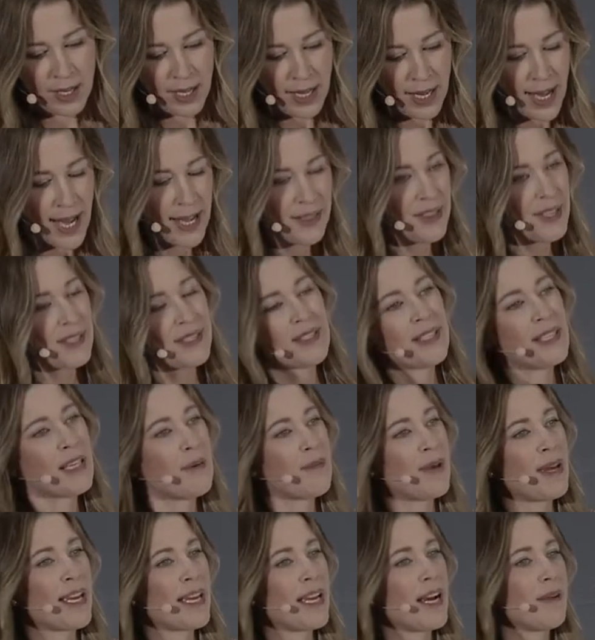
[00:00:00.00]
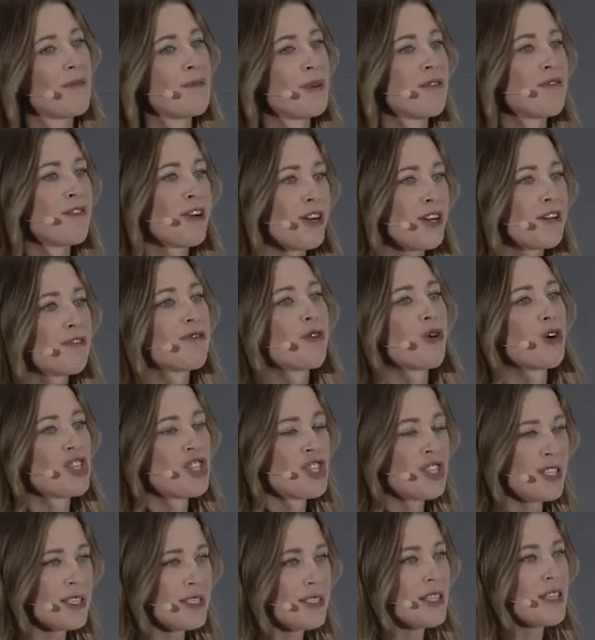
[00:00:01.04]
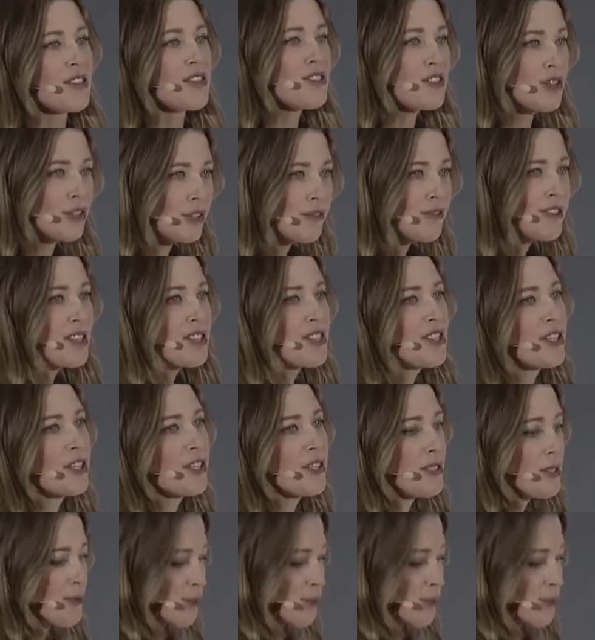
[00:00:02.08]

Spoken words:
At the CMA, I've been very fortunate to serve this year as